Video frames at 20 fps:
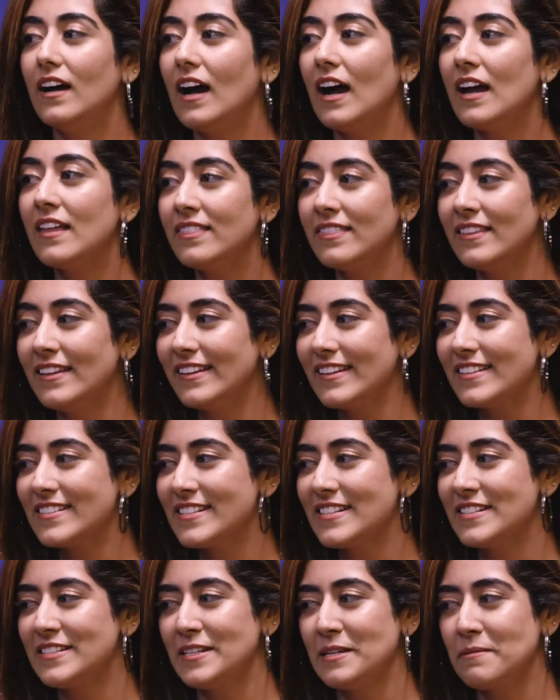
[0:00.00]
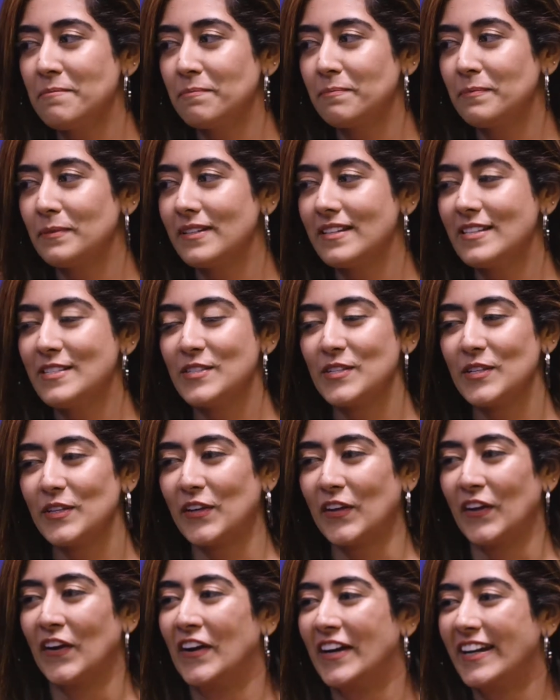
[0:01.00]
I think it's a deep
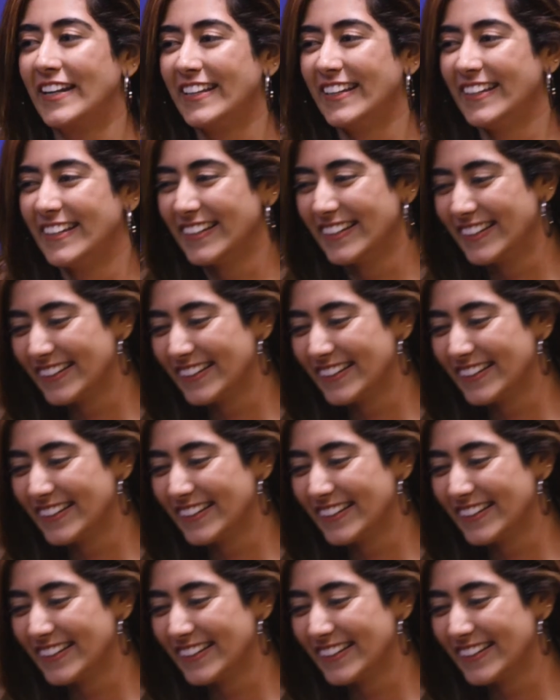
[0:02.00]
insecurity.